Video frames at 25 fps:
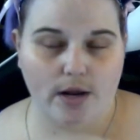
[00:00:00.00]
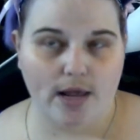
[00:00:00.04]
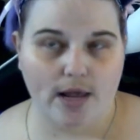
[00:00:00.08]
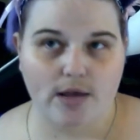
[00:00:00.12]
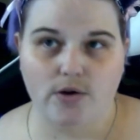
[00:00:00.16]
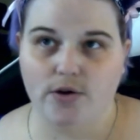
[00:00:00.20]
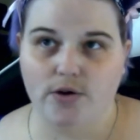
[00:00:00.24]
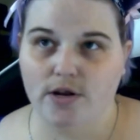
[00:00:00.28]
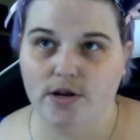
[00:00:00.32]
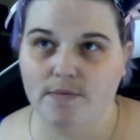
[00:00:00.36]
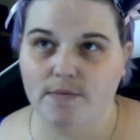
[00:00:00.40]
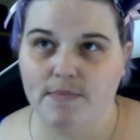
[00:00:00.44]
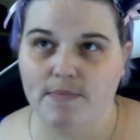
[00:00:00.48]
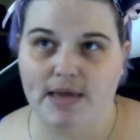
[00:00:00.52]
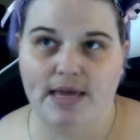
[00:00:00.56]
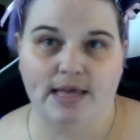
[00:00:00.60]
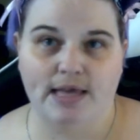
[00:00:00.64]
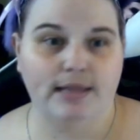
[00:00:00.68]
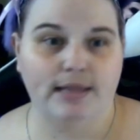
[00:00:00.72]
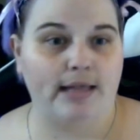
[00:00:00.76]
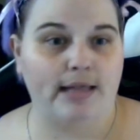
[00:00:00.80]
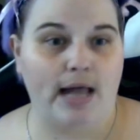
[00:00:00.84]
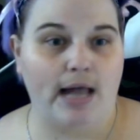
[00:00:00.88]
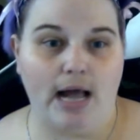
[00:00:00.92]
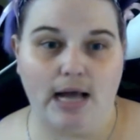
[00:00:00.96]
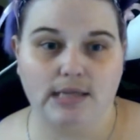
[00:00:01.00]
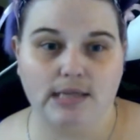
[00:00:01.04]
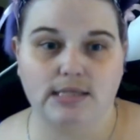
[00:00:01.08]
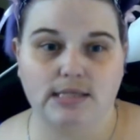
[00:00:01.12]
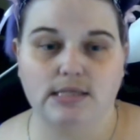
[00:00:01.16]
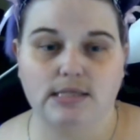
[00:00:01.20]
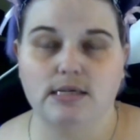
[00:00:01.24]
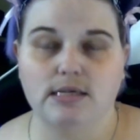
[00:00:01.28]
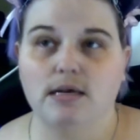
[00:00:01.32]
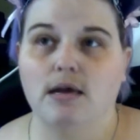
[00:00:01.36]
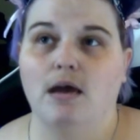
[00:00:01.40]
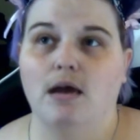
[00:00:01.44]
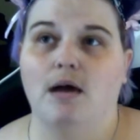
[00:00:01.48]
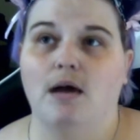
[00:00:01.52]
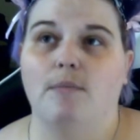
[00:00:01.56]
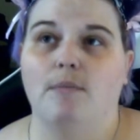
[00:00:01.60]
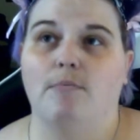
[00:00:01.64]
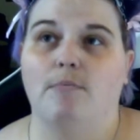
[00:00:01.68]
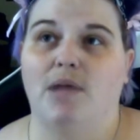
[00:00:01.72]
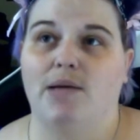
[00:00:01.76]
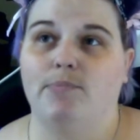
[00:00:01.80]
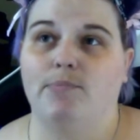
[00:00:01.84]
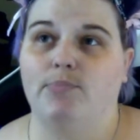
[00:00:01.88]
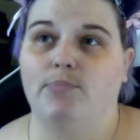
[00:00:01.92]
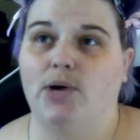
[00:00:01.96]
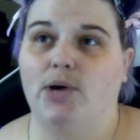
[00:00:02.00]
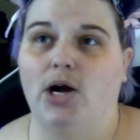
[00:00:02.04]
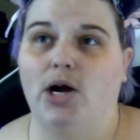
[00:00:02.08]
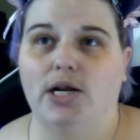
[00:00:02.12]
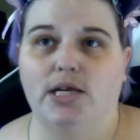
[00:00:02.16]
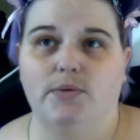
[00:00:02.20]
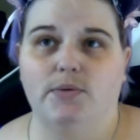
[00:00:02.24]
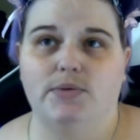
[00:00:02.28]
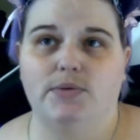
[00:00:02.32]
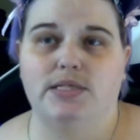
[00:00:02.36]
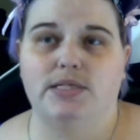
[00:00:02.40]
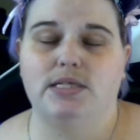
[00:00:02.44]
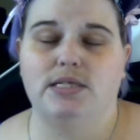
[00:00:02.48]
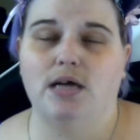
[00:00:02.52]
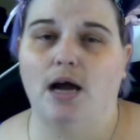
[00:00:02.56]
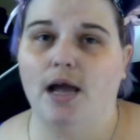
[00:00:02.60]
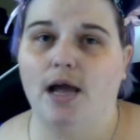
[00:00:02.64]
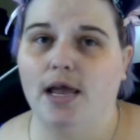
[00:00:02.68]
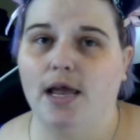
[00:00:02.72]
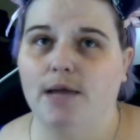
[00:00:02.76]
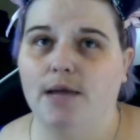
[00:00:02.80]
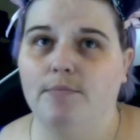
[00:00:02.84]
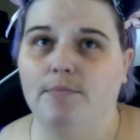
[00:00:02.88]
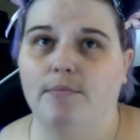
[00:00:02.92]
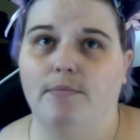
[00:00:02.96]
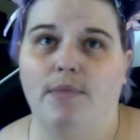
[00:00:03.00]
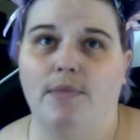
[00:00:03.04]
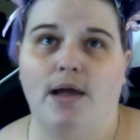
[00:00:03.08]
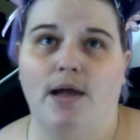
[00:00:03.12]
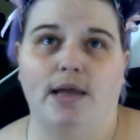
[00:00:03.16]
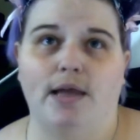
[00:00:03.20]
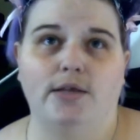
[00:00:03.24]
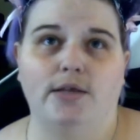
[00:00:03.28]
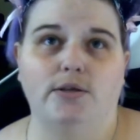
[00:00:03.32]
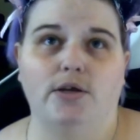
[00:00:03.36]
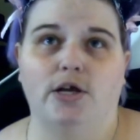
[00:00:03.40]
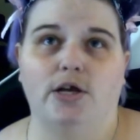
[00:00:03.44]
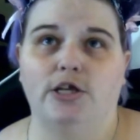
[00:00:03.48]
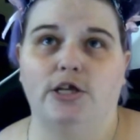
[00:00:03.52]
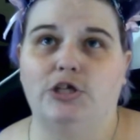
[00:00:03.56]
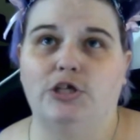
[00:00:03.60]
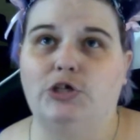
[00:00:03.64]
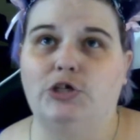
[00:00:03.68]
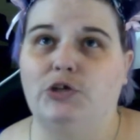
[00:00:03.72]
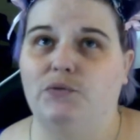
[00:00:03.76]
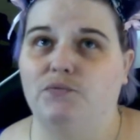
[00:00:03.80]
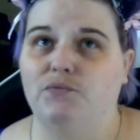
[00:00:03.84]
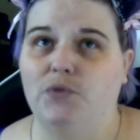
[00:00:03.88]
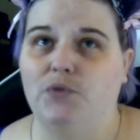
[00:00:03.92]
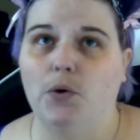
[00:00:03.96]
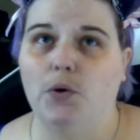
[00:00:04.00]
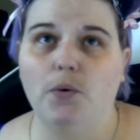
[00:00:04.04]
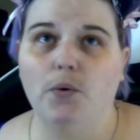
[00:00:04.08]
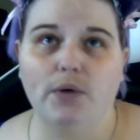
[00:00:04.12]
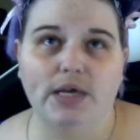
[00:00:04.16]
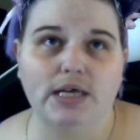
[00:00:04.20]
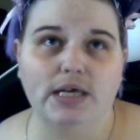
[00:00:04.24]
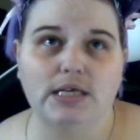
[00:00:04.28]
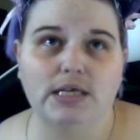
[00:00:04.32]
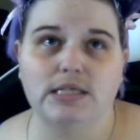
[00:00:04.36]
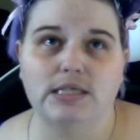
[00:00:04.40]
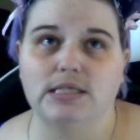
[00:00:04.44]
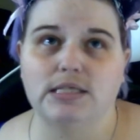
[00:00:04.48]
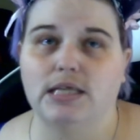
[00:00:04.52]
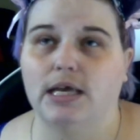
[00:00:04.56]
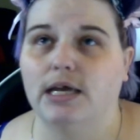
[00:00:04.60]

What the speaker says: I couldn't make it last. My body was dying. I couldn't focus.